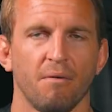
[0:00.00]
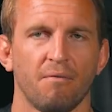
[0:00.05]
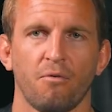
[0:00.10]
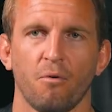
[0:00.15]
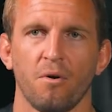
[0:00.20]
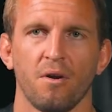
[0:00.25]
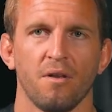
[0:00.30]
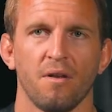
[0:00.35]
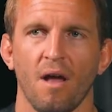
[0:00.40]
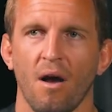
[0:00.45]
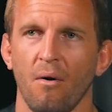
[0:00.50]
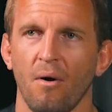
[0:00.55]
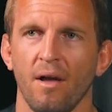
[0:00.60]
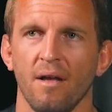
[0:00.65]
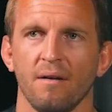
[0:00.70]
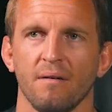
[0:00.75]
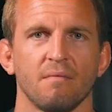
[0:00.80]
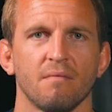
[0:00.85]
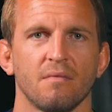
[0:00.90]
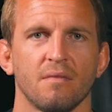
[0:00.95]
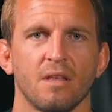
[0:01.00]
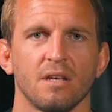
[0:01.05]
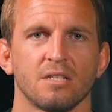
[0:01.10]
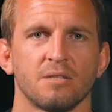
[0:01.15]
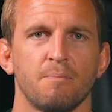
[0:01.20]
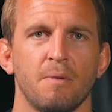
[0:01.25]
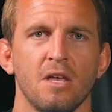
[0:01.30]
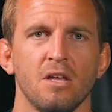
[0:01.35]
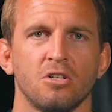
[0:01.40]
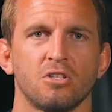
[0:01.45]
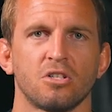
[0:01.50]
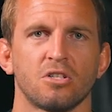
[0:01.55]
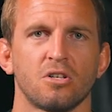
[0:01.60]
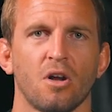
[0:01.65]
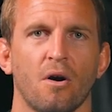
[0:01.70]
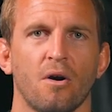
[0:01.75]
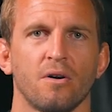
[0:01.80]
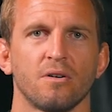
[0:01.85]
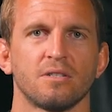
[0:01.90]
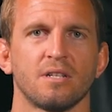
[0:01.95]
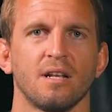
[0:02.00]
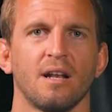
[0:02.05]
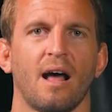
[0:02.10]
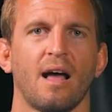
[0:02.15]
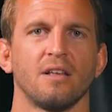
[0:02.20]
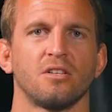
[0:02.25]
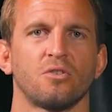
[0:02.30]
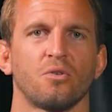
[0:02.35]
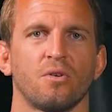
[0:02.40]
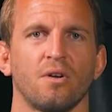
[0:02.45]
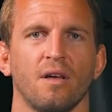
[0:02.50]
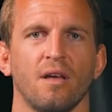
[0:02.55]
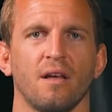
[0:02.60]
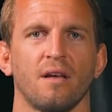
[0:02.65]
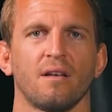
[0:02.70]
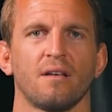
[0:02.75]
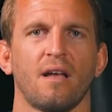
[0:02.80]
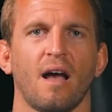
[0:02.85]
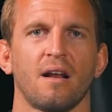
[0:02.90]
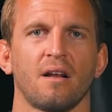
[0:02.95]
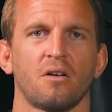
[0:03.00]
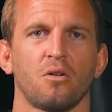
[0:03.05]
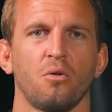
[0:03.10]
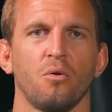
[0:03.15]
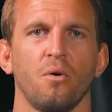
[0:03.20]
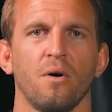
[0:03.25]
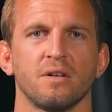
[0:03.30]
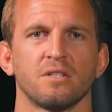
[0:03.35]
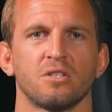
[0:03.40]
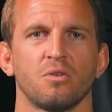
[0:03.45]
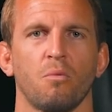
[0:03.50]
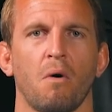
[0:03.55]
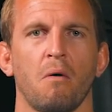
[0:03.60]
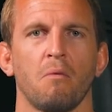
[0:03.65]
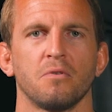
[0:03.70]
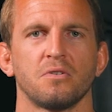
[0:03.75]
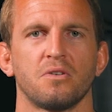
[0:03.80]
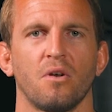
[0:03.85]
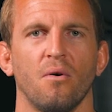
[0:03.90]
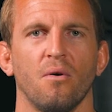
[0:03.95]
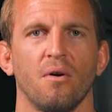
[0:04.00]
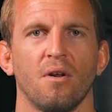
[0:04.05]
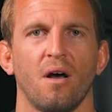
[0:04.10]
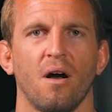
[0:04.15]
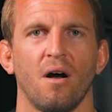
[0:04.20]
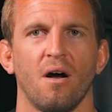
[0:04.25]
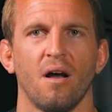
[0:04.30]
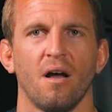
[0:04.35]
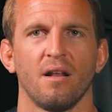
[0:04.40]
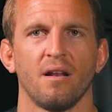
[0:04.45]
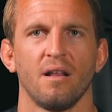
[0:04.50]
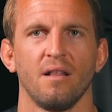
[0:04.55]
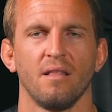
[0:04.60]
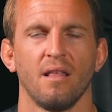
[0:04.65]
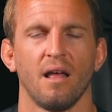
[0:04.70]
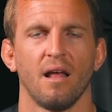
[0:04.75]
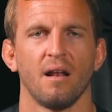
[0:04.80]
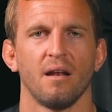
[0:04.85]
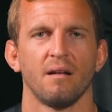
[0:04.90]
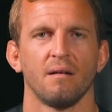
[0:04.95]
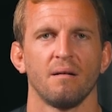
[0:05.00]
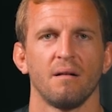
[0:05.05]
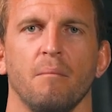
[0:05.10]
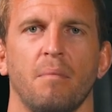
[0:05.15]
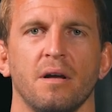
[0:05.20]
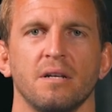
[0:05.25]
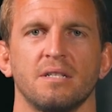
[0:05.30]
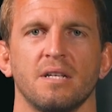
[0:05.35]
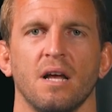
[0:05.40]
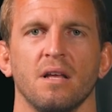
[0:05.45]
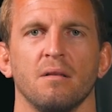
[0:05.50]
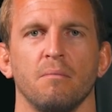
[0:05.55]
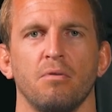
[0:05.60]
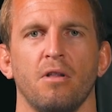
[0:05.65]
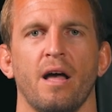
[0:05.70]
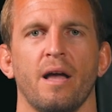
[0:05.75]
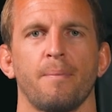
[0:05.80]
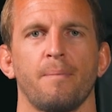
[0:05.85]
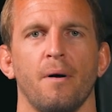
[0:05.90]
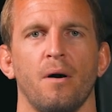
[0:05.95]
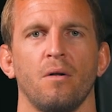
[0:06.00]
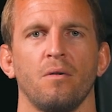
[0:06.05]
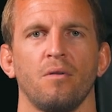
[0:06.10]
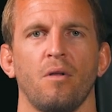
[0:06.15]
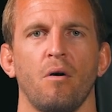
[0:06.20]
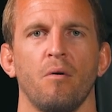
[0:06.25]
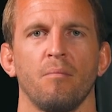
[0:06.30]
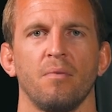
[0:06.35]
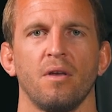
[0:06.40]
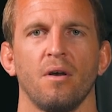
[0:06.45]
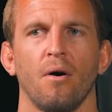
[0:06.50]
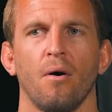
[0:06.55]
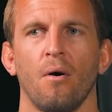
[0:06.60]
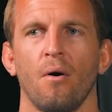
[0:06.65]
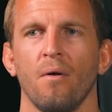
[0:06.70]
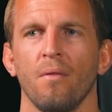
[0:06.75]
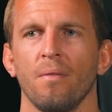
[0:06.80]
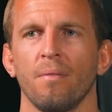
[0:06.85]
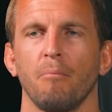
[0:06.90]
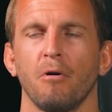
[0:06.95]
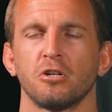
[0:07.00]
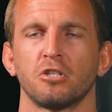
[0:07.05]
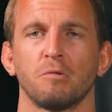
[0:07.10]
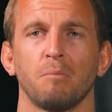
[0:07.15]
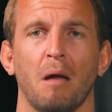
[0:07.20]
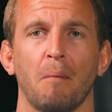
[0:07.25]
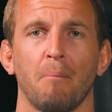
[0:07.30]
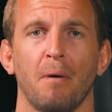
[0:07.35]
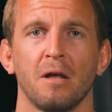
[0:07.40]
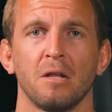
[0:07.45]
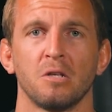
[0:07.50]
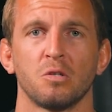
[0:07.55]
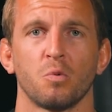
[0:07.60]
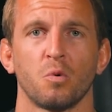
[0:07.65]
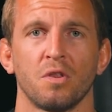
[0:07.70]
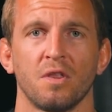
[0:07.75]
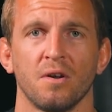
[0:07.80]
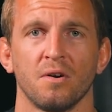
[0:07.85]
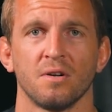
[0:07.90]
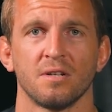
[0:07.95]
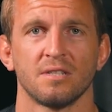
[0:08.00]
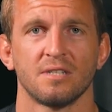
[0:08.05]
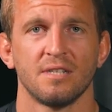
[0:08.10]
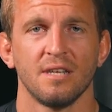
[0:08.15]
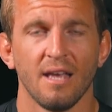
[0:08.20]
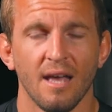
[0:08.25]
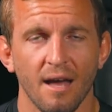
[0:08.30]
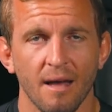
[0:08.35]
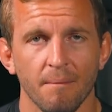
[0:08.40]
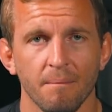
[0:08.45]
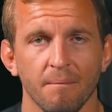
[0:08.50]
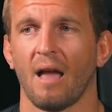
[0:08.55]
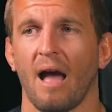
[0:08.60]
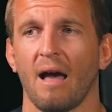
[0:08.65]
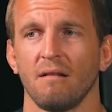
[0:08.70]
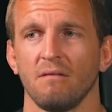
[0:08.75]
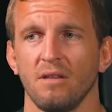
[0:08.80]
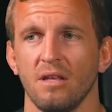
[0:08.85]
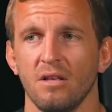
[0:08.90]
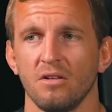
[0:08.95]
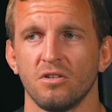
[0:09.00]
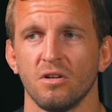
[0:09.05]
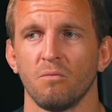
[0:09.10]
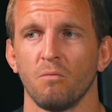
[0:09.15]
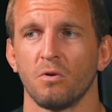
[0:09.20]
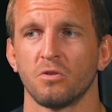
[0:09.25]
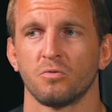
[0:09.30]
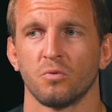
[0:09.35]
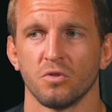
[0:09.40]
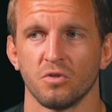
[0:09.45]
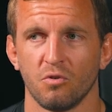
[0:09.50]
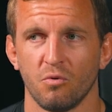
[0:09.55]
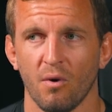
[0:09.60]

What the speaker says: before you know it, the speech starts and I sort of got a clue as to what was going on, and then busted out the black belt. Lo and behold, a bunch of my buddies were there to see it at Legion, which was